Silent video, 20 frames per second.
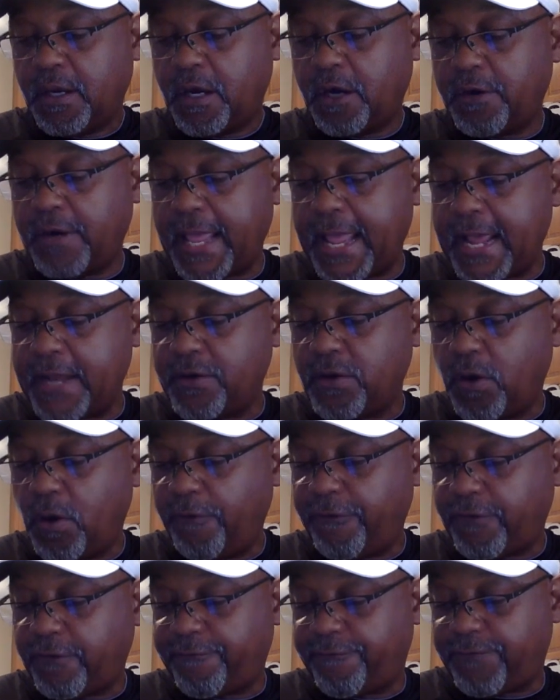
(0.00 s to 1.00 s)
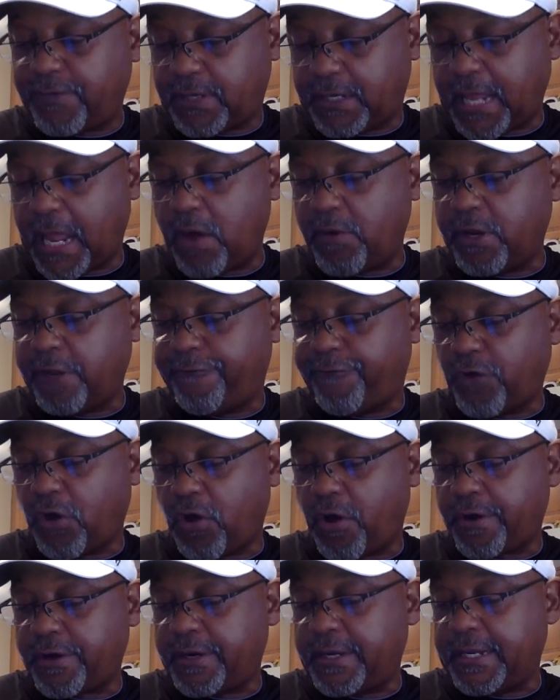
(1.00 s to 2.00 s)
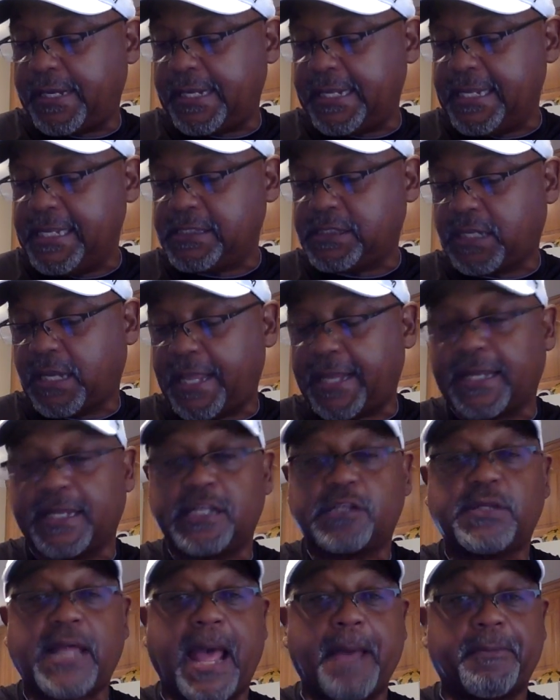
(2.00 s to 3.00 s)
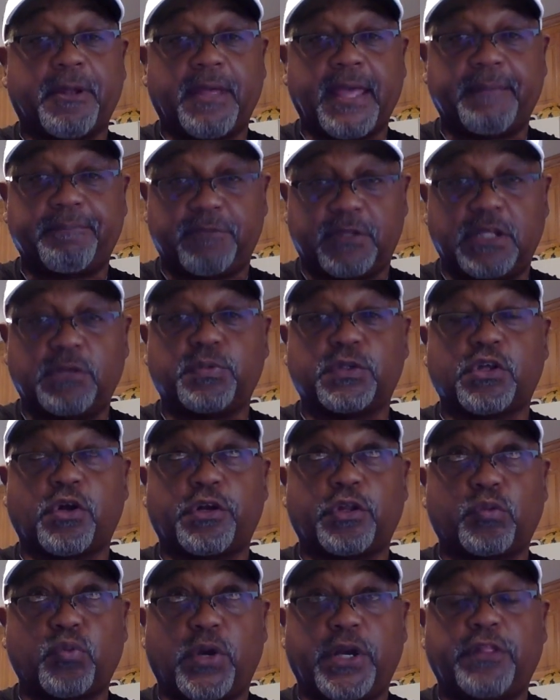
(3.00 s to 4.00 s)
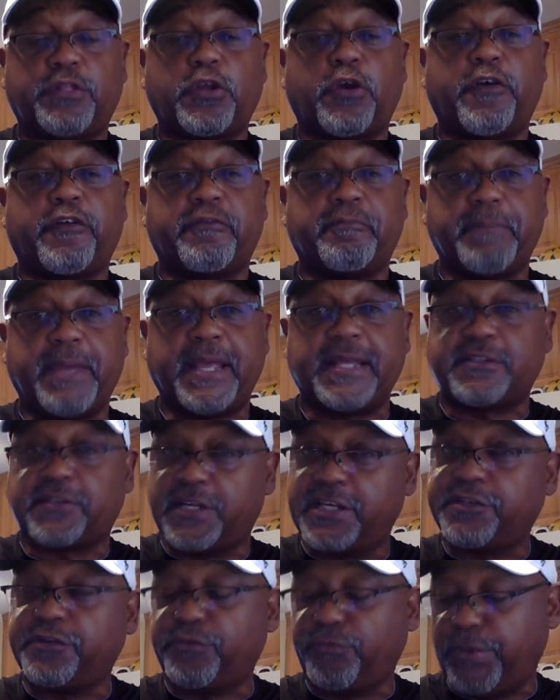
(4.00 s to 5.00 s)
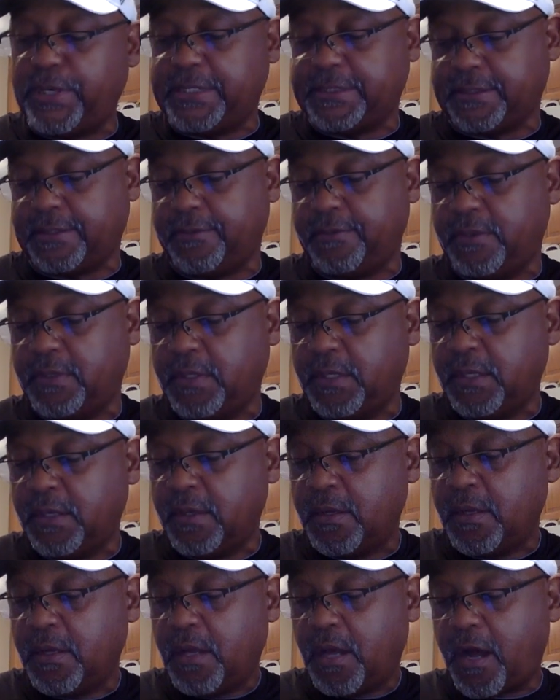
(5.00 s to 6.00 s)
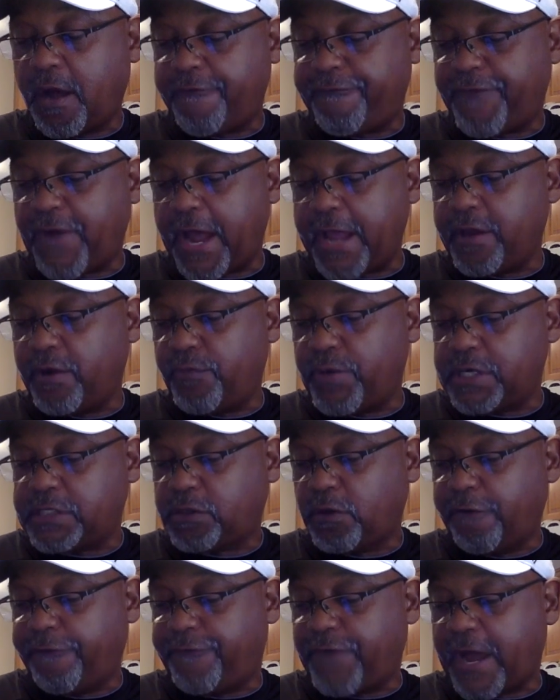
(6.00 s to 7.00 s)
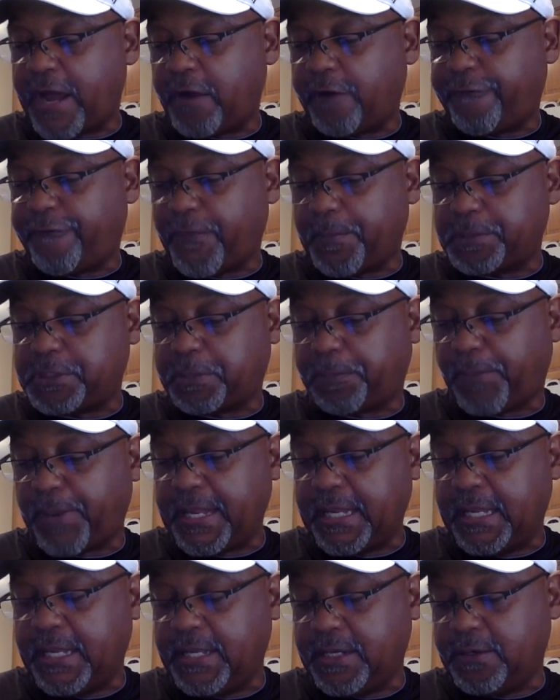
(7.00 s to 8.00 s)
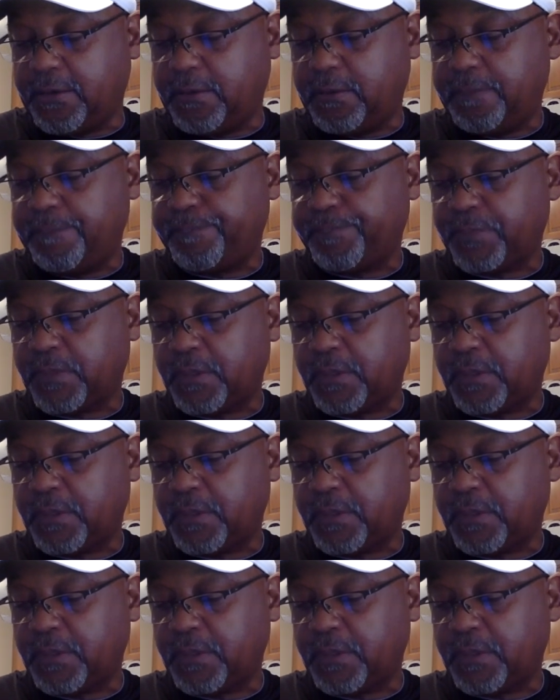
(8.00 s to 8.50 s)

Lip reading: Hernando County, Florida, and East Lake, and this was on the 23rd of May, so this is recent. A fire and rescue fighter from Spring Hill,